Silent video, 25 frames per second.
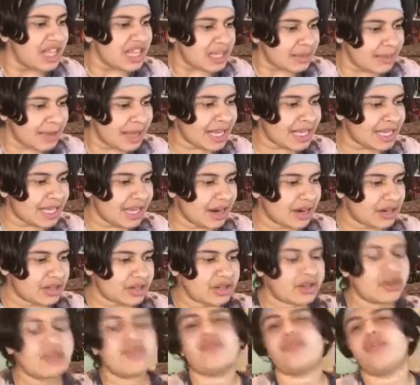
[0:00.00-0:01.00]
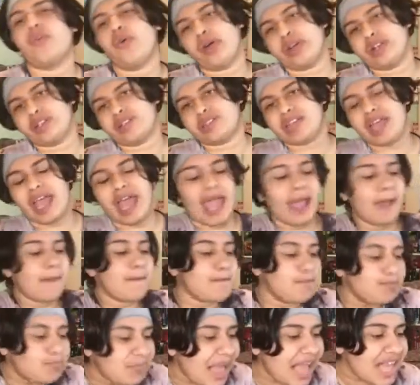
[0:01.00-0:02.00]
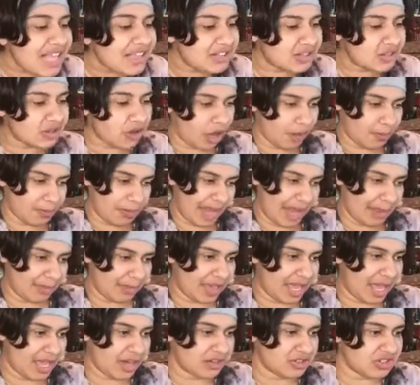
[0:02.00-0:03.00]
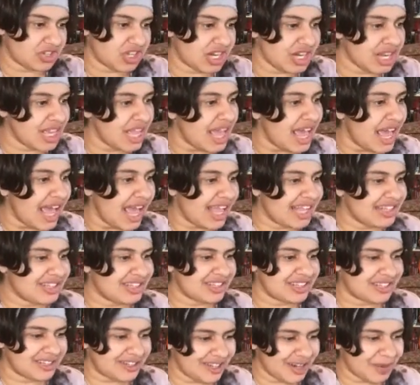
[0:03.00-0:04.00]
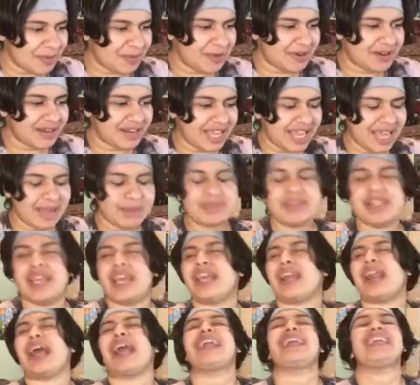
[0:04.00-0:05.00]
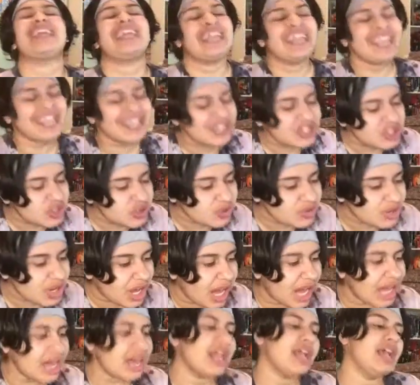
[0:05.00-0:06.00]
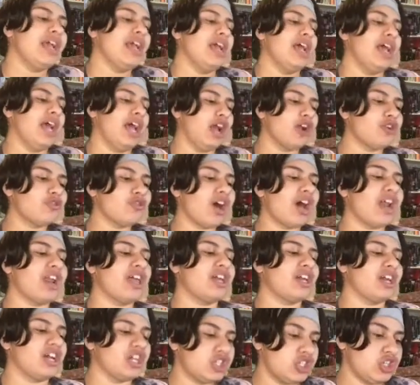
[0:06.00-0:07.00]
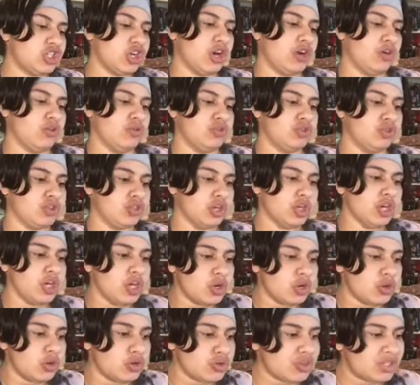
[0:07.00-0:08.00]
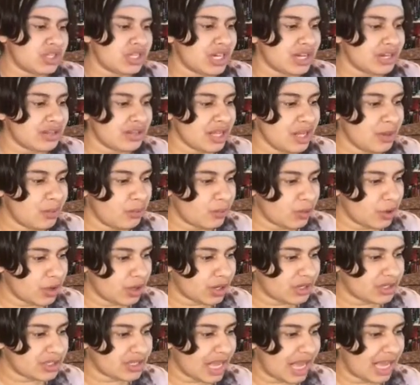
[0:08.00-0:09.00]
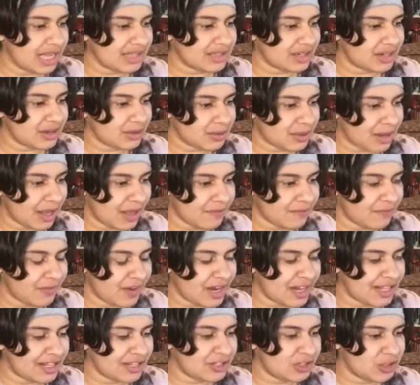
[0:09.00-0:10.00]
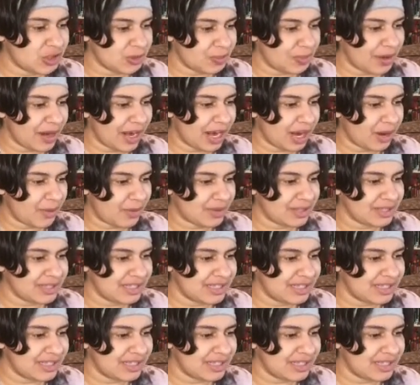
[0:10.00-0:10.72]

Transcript: The main character, voiced and based on Pamela Anderson, is a stripper named, and I kid you not, Erotica Jones, who secretly works as a crime-fighting superheroine